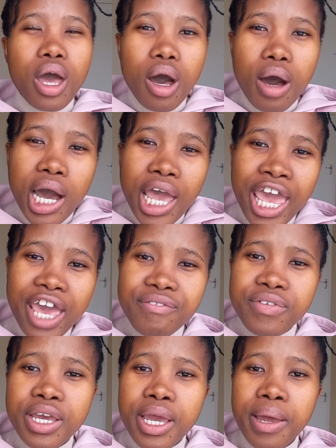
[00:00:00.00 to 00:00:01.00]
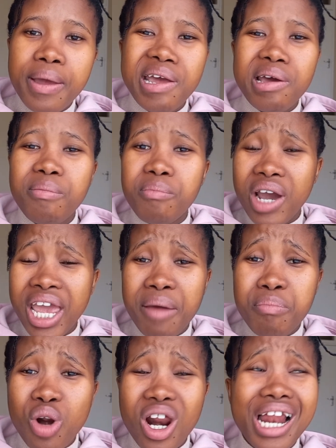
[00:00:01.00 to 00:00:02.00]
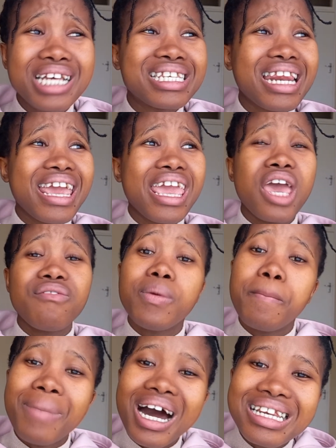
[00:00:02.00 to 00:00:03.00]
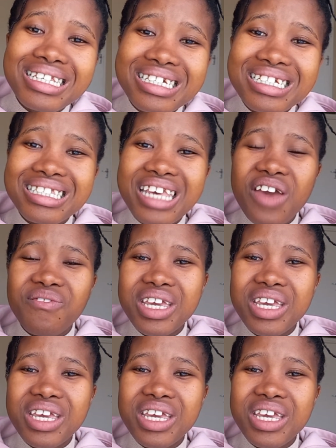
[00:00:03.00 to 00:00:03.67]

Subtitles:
heavy hair products like heavy butters, heavy